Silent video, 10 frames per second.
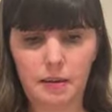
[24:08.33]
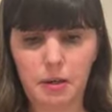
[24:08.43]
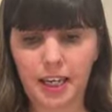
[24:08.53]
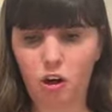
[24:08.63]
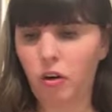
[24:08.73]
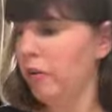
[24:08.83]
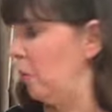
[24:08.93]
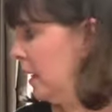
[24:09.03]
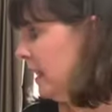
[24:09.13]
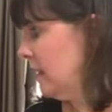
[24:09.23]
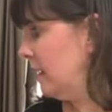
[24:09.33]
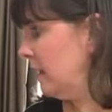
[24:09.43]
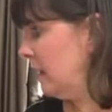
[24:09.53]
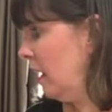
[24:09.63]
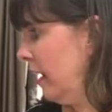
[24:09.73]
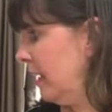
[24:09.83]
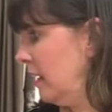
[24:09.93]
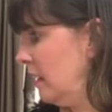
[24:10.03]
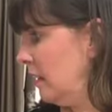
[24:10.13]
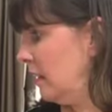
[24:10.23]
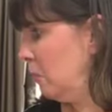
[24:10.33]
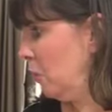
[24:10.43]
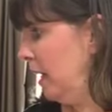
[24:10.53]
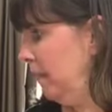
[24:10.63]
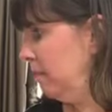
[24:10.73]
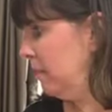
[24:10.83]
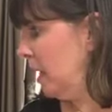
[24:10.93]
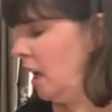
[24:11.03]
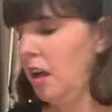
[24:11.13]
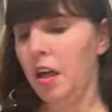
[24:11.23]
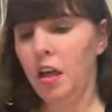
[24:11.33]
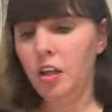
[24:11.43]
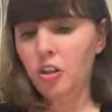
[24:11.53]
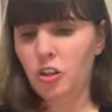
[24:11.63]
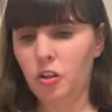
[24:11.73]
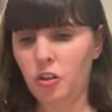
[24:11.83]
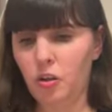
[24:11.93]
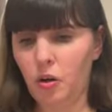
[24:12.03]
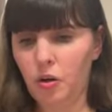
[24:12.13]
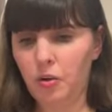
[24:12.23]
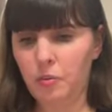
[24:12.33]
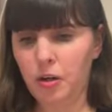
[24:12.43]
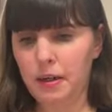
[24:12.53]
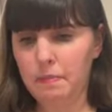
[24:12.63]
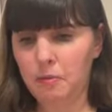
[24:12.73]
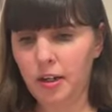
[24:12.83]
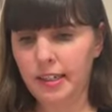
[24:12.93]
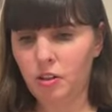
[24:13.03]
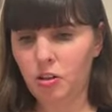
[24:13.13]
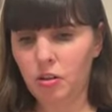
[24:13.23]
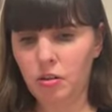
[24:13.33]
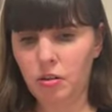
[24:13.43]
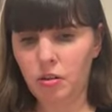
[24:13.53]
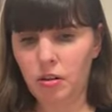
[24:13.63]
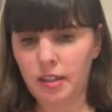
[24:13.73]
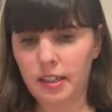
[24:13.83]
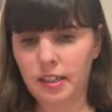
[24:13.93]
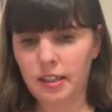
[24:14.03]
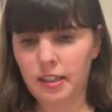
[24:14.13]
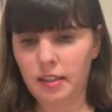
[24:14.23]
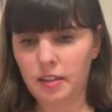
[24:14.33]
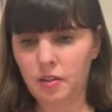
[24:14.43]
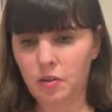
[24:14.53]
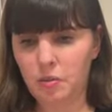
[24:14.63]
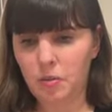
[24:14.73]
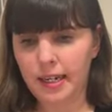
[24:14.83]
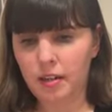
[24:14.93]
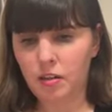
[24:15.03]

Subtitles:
now my coral is slightly smaller. So what I might do is 1,